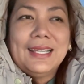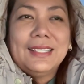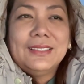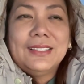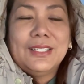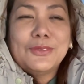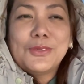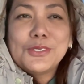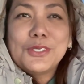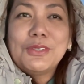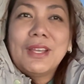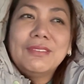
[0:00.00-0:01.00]
and then
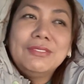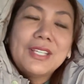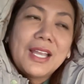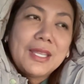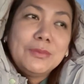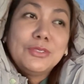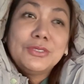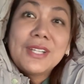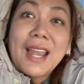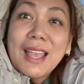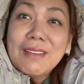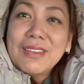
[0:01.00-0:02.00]
also to have time to
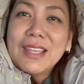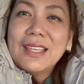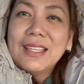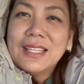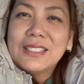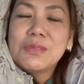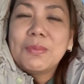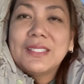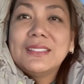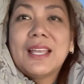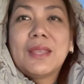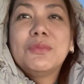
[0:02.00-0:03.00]
travel and
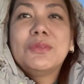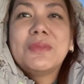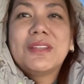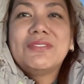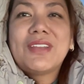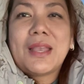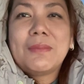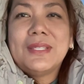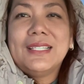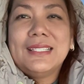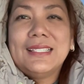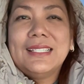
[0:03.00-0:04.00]
spend time with my
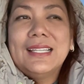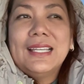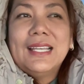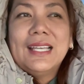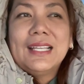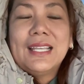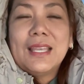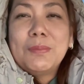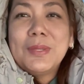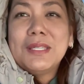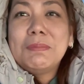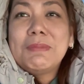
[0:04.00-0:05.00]
family. Kaya
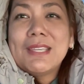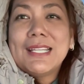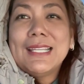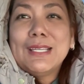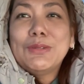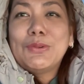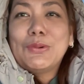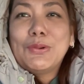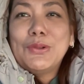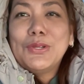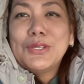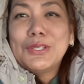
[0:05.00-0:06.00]
pinipili
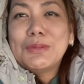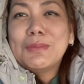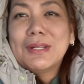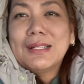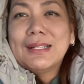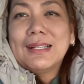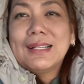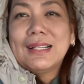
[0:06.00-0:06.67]
ko yung mga...